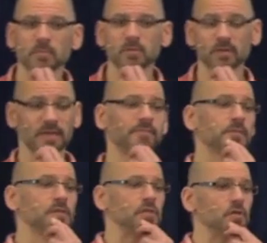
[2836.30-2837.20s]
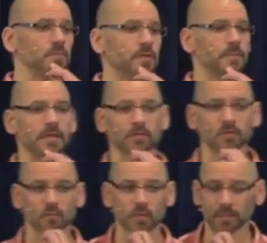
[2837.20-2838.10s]
you don't even have to be human to make this
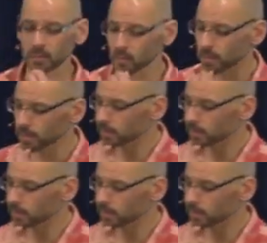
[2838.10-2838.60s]
formula work.